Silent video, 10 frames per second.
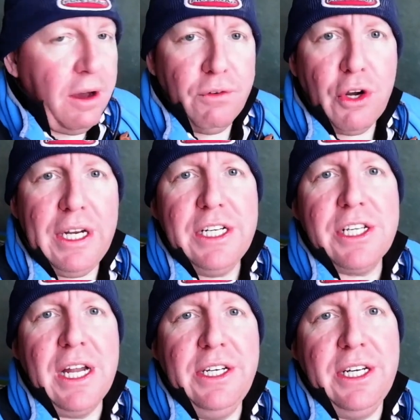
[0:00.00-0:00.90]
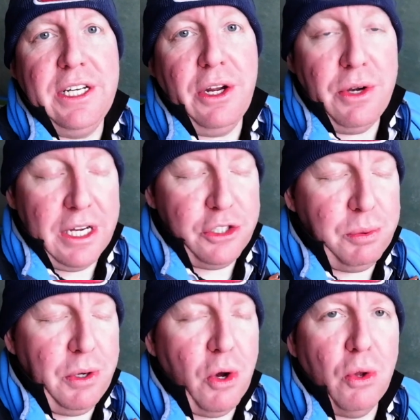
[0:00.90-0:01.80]
I've already sanded it down, as
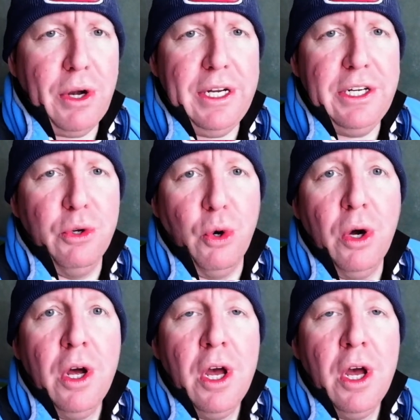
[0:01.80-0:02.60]
we already know,